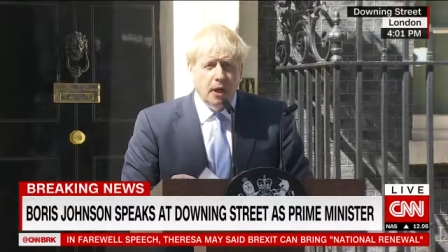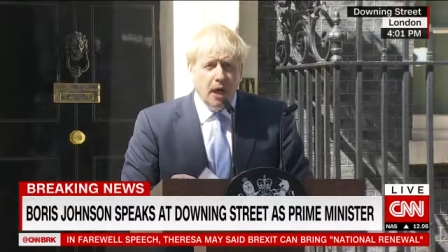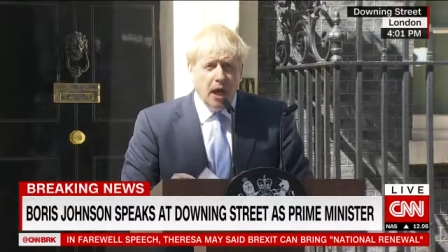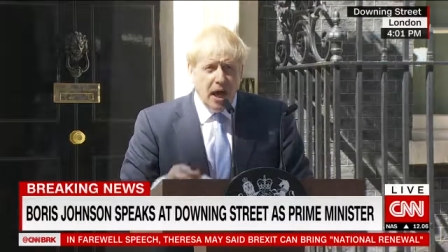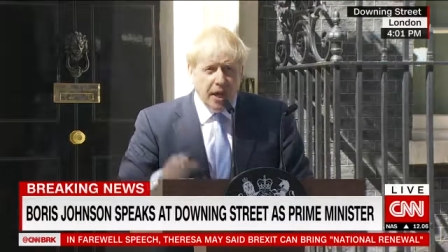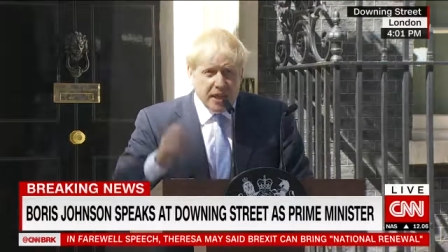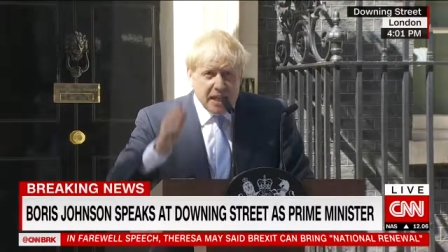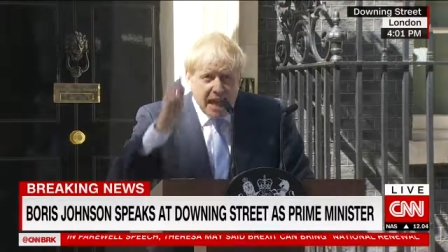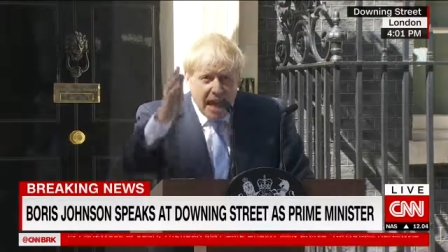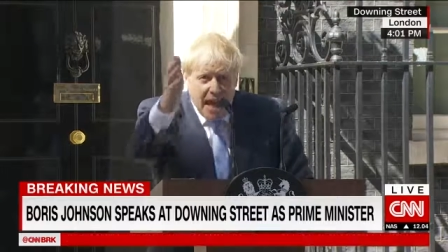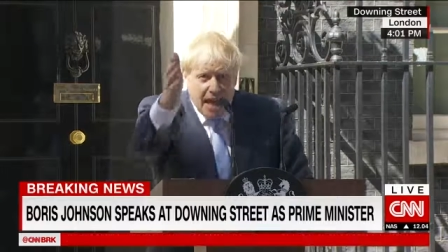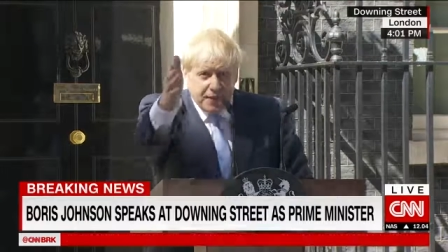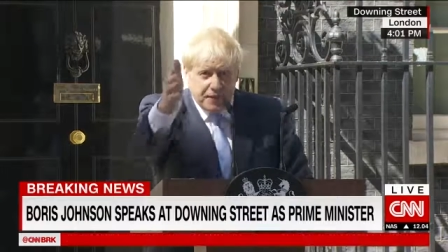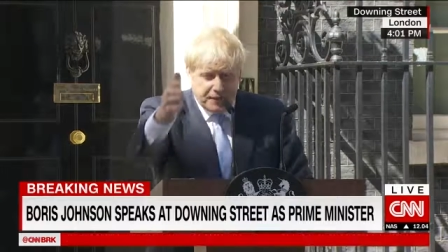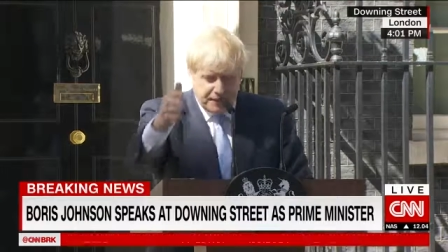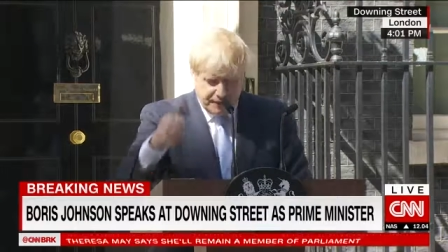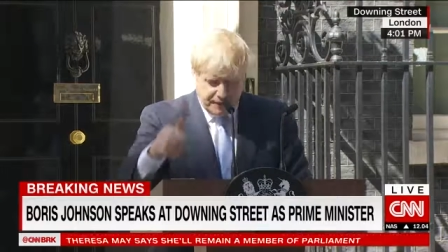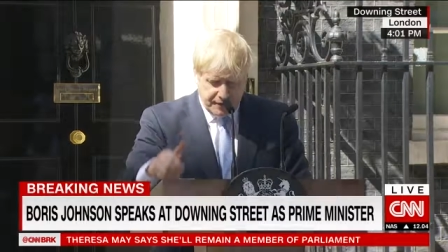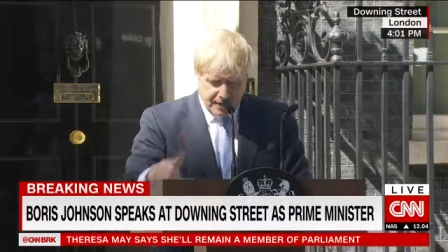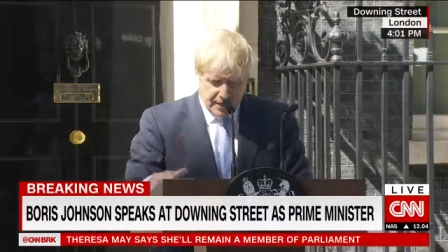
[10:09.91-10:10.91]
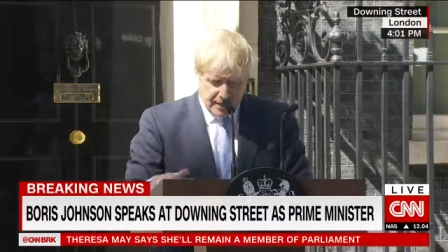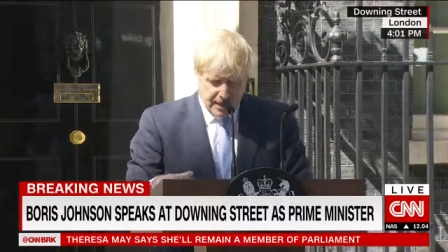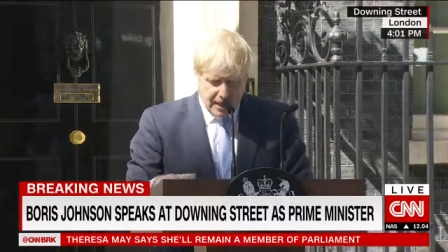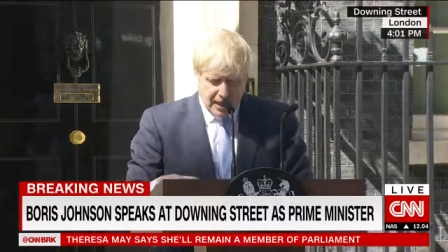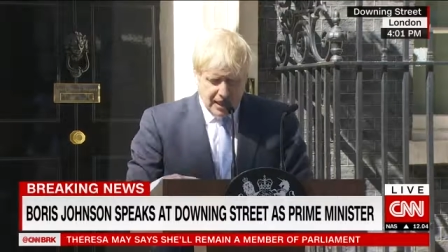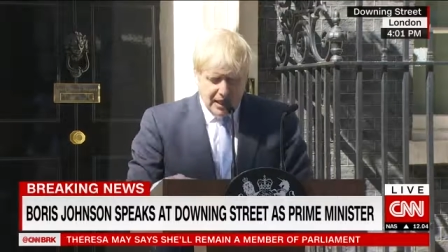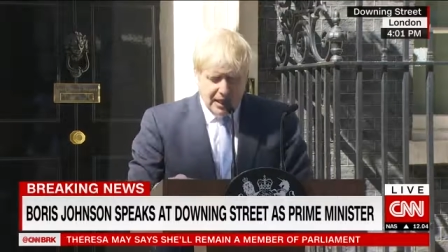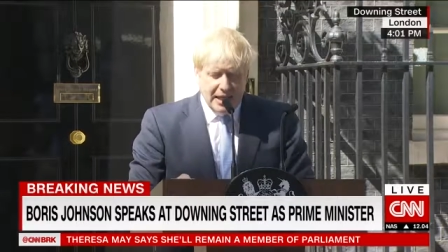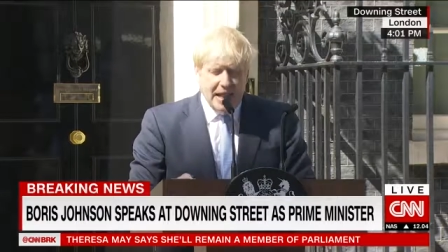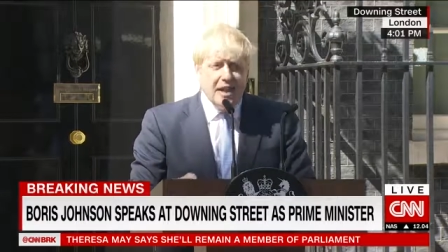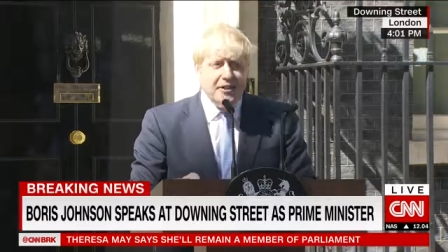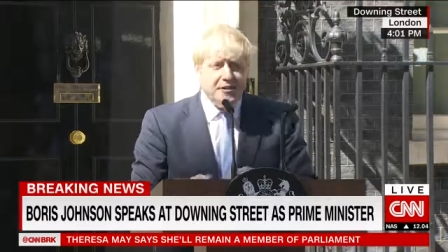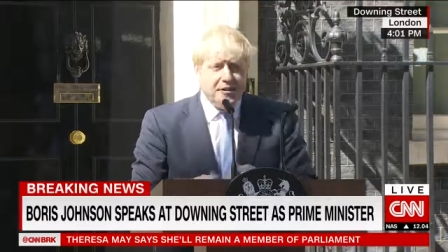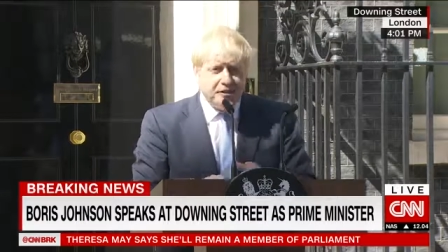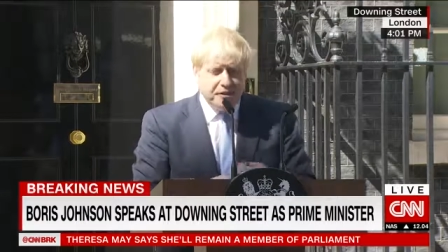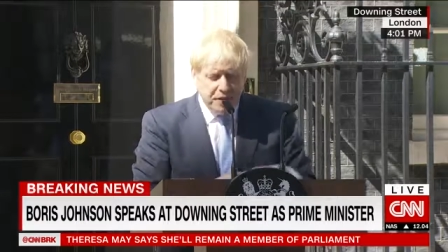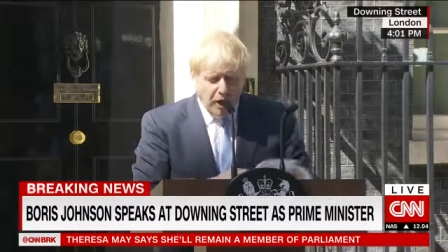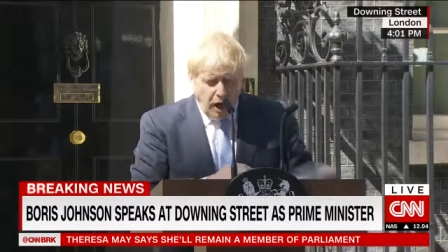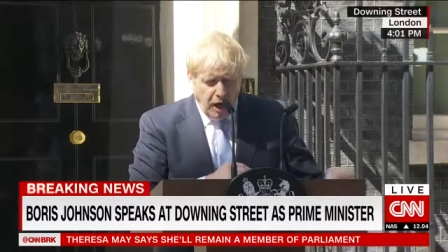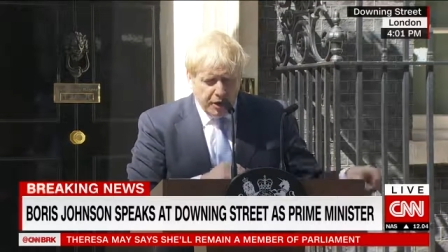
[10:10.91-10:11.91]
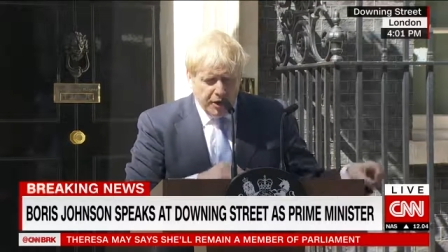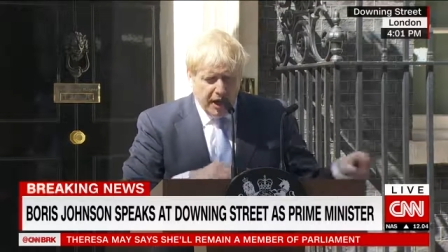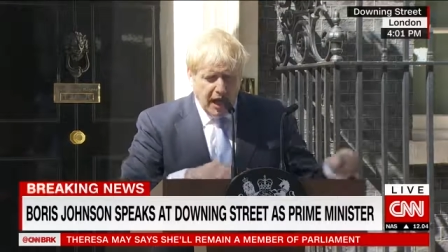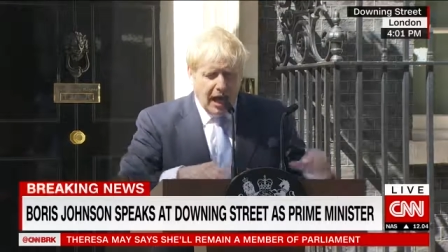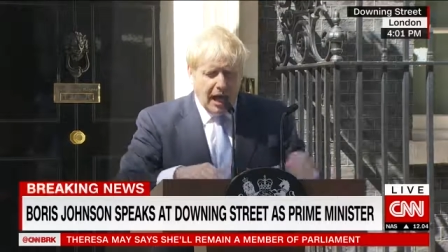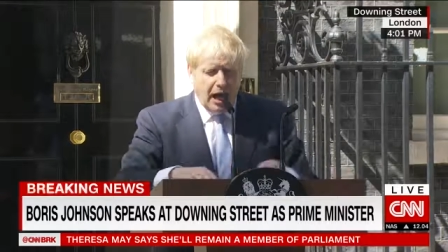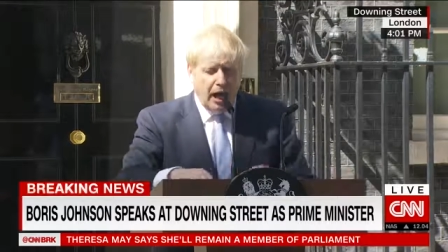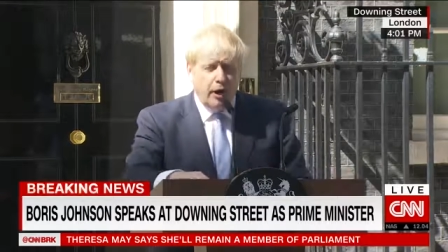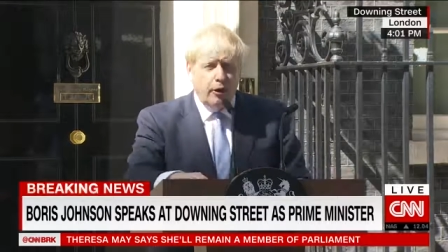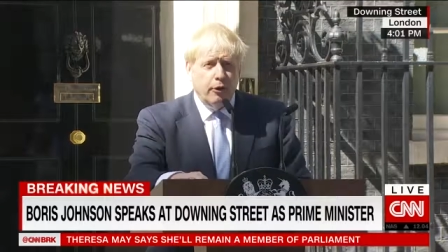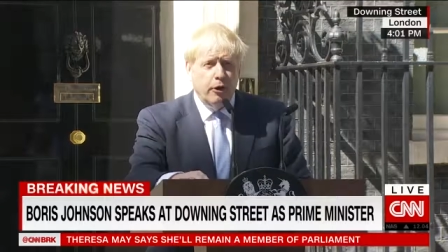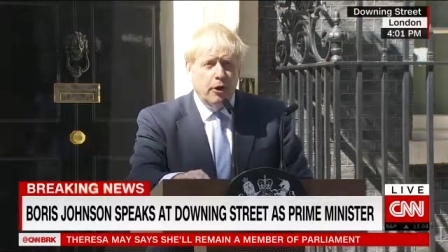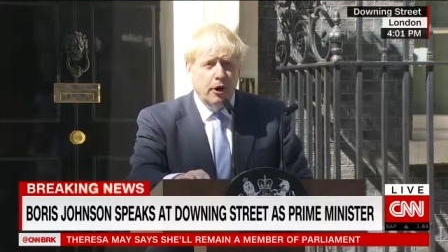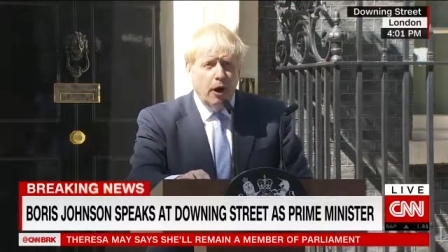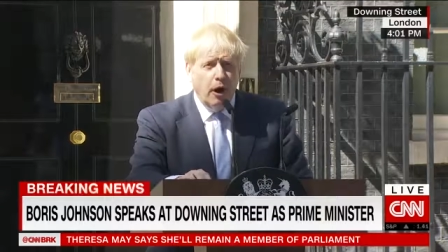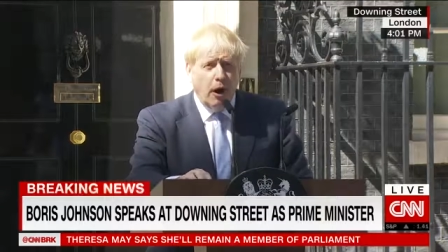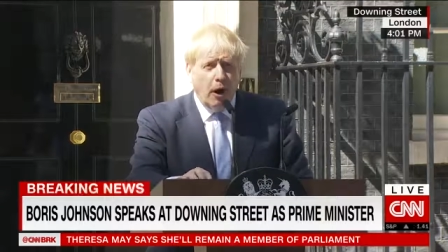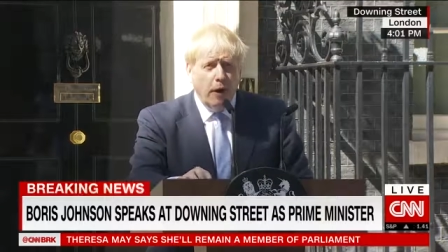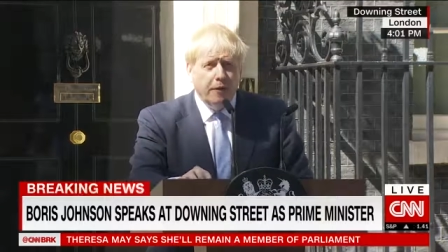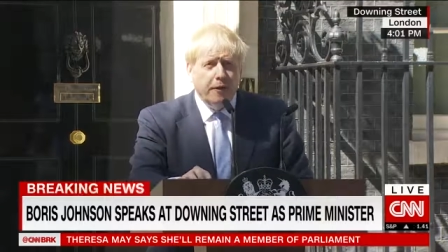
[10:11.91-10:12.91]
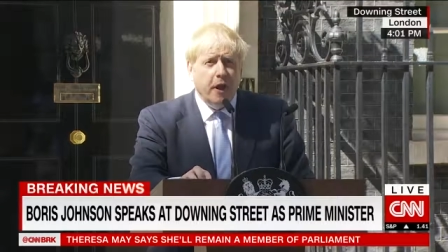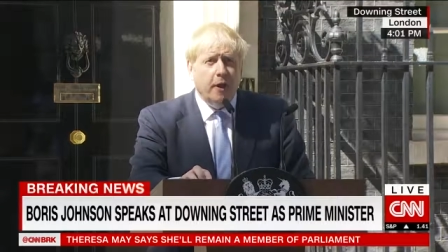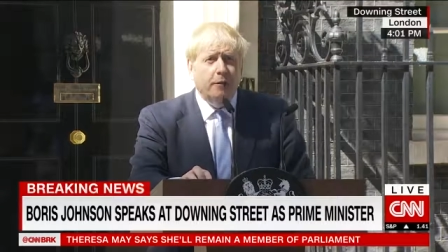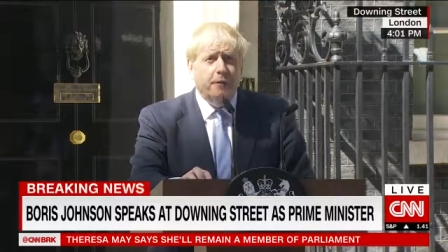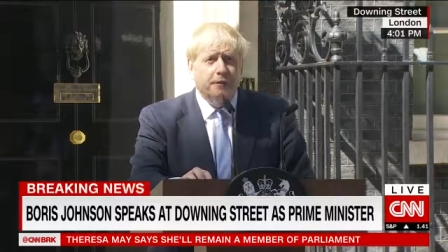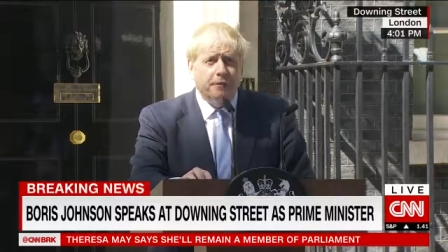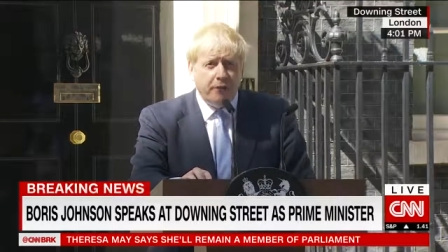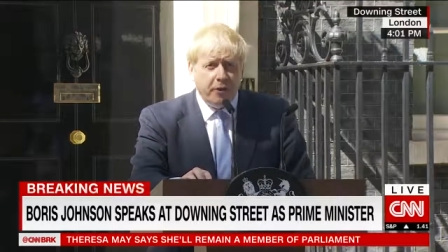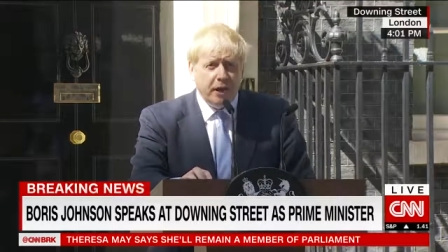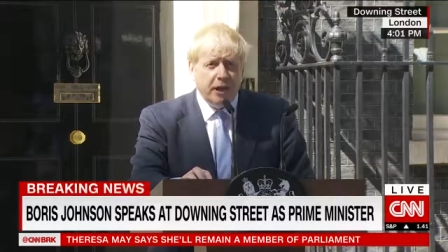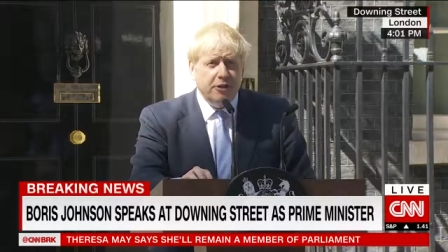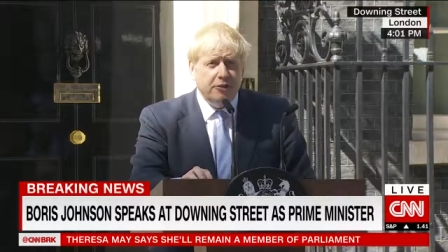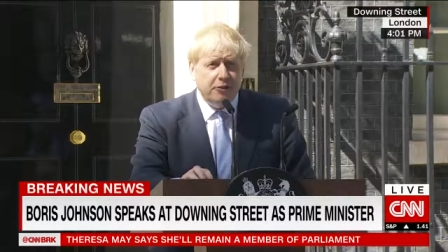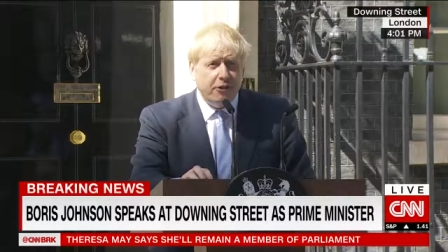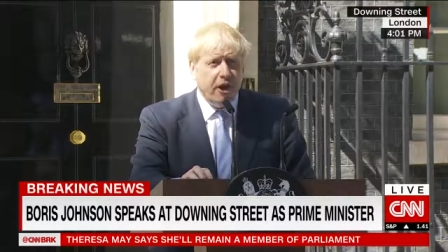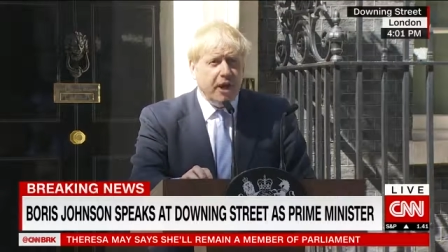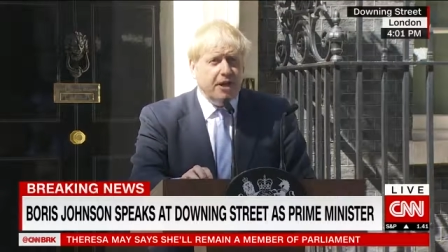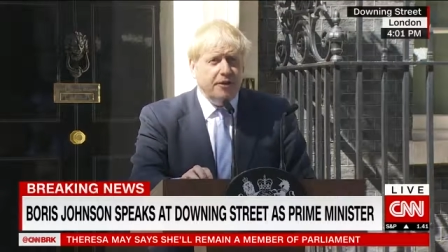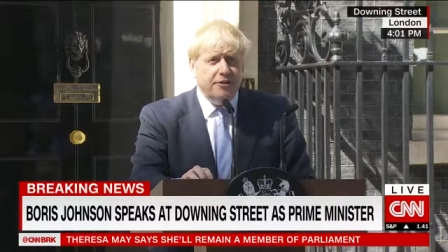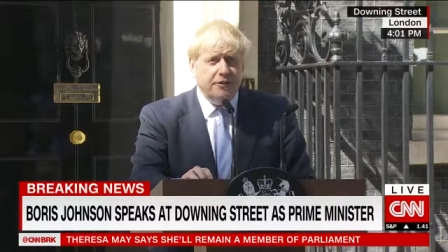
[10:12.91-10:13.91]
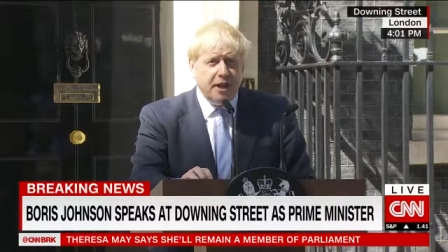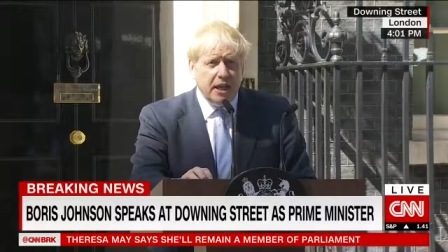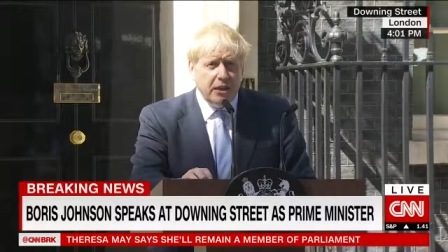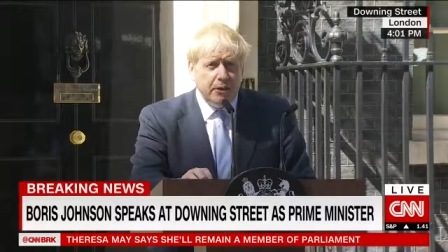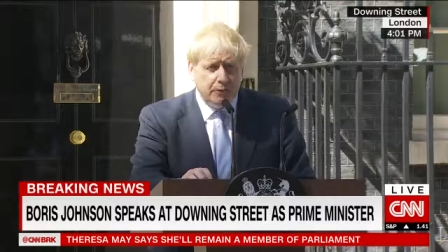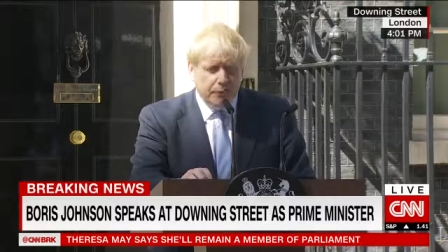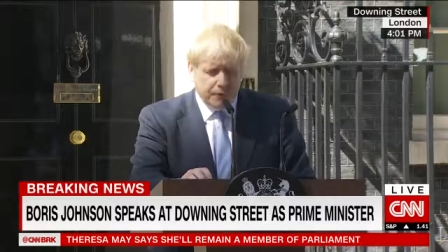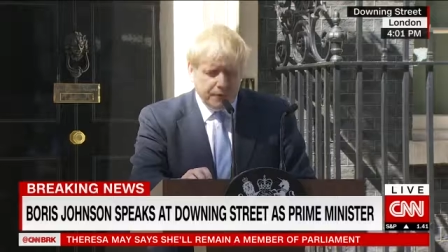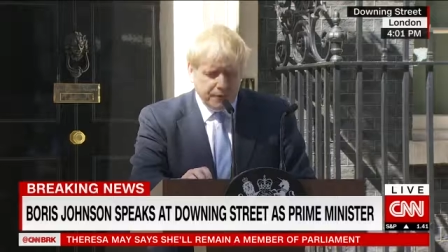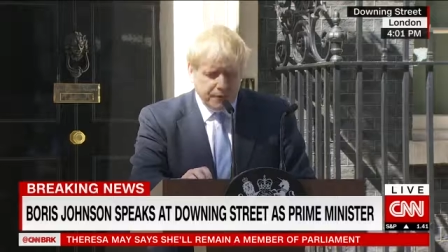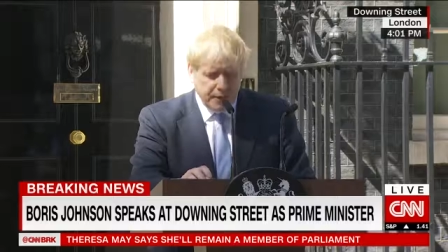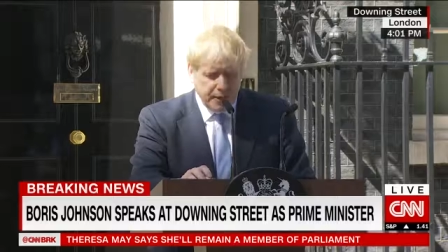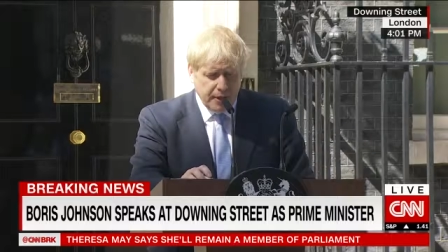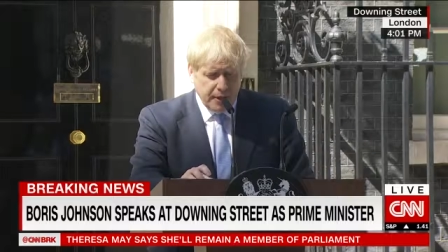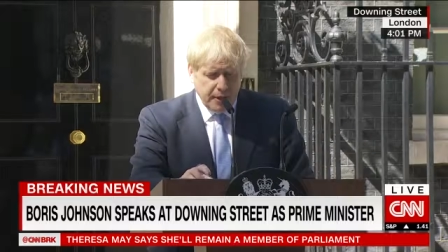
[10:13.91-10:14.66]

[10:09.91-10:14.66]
And yes, let's start now on those free trade deals